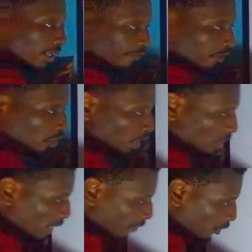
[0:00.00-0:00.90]
If you know you're
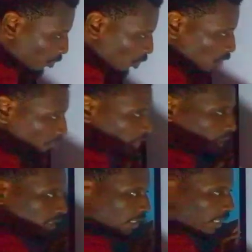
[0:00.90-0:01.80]
not having u, go over to
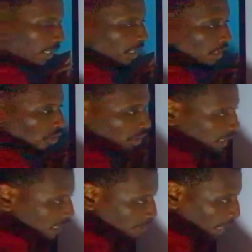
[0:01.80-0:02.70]
this side. So
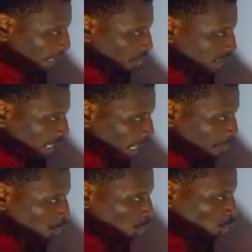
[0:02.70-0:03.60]
this is minus
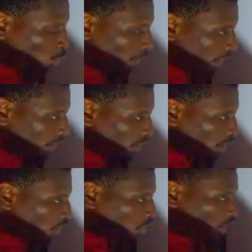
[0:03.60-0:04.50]
mu squared.
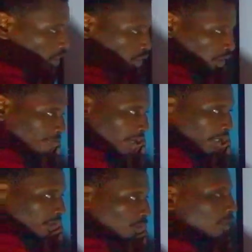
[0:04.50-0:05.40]
Crossing
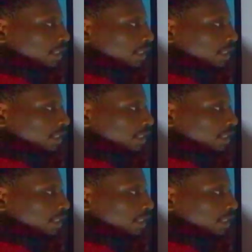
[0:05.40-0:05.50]
over, we